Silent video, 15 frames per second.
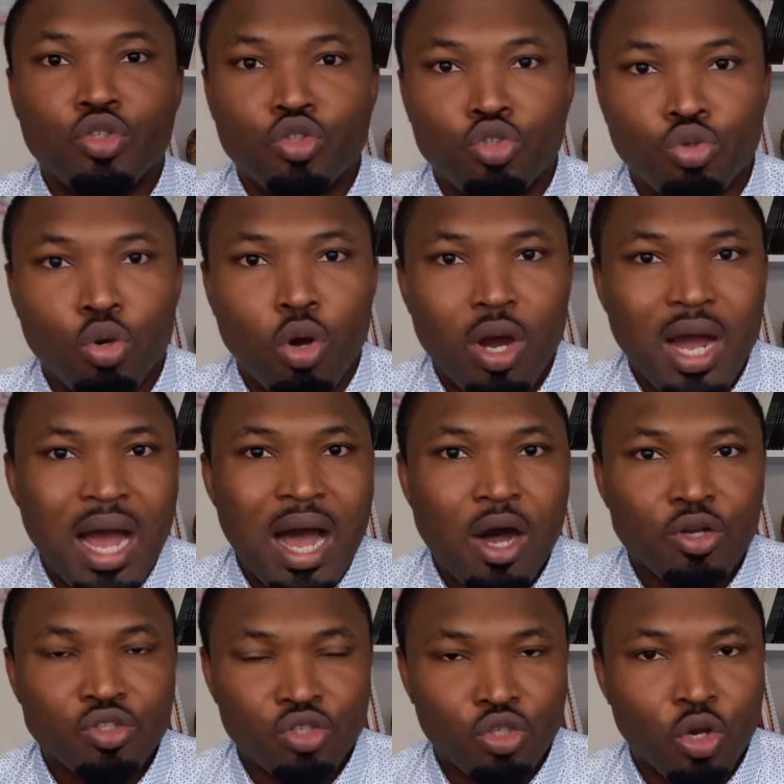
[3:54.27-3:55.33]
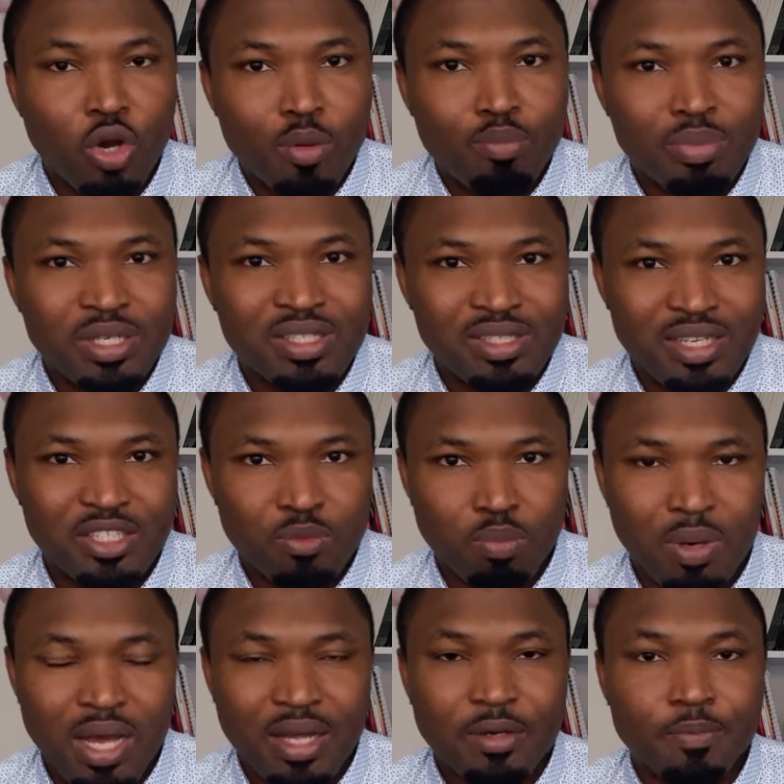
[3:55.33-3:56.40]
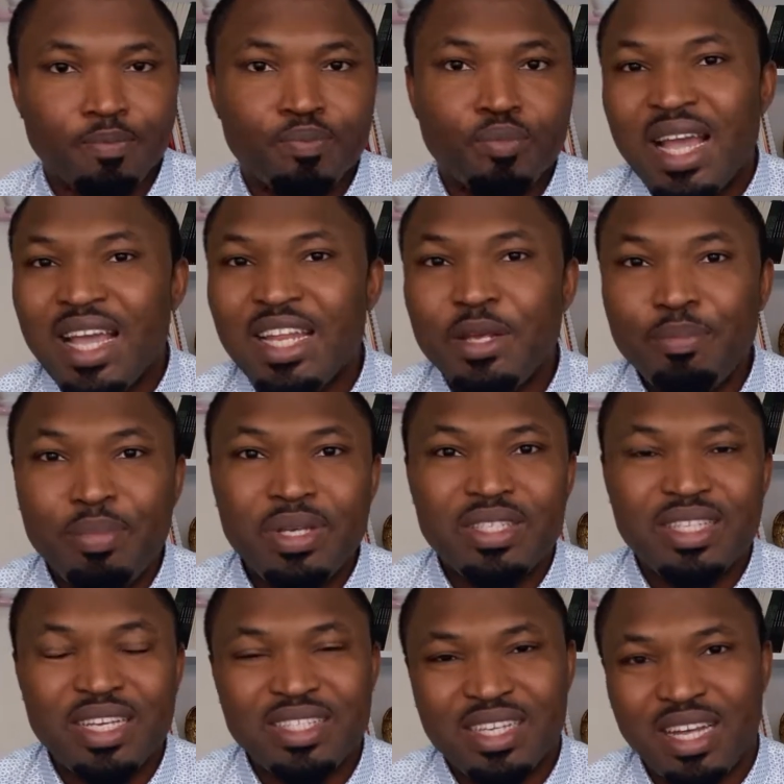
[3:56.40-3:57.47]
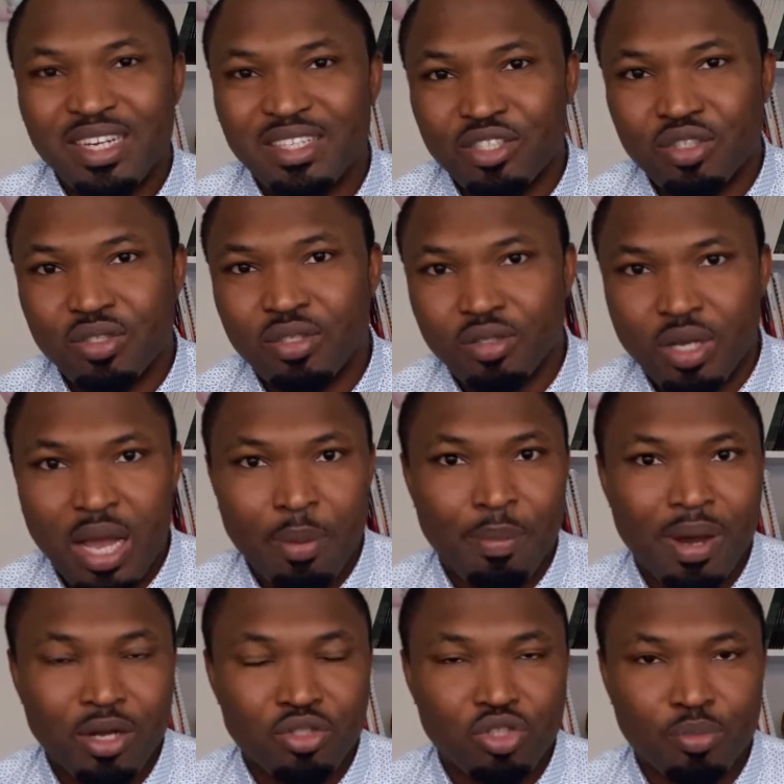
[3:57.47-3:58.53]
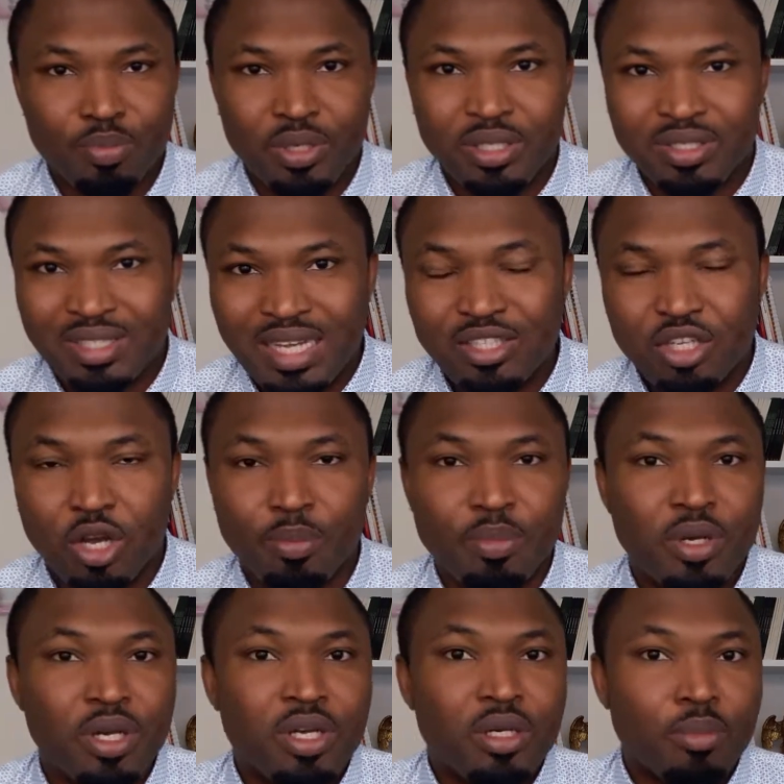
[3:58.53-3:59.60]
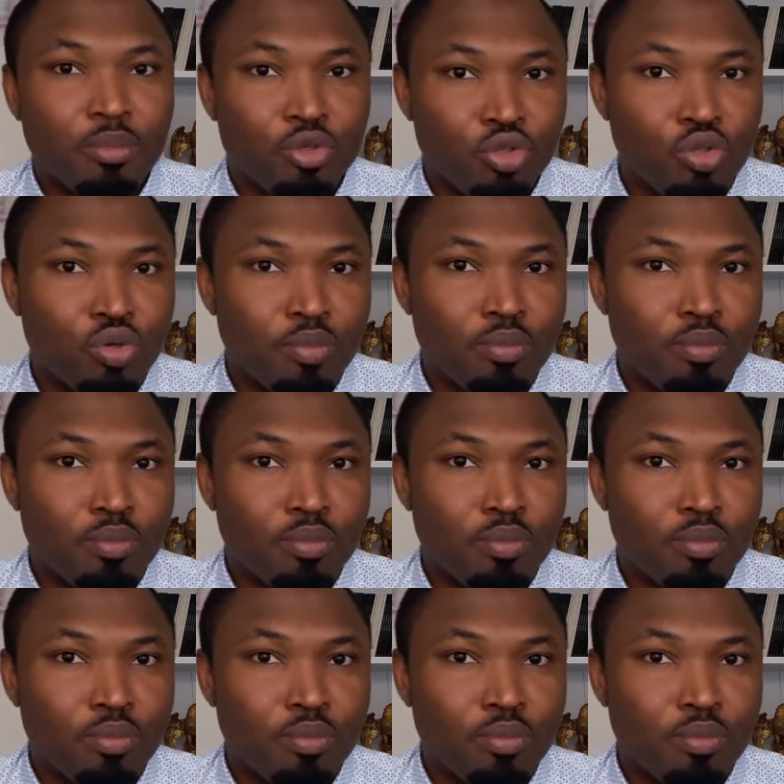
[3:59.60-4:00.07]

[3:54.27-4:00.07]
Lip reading: Draw out your business plan. Any business that is about to be set up, you